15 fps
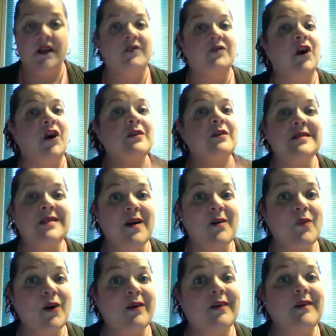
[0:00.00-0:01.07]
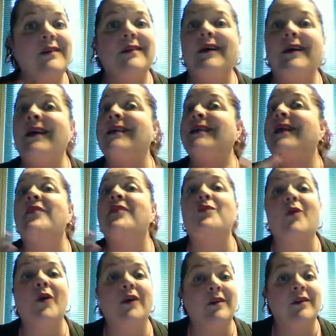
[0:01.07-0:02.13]
If the heart's not working, ain't nothing
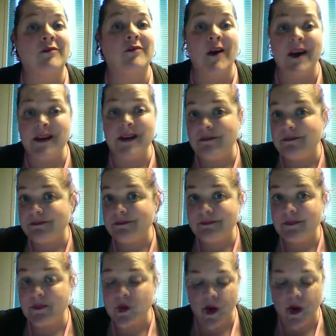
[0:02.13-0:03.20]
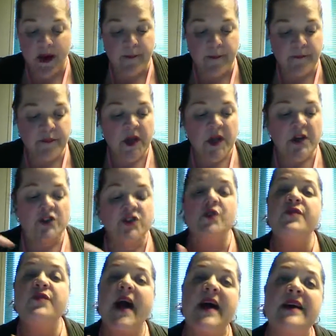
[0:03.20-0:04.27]
working, right? Okay? So
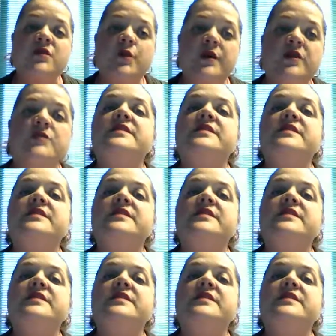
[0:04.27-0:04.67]
that's when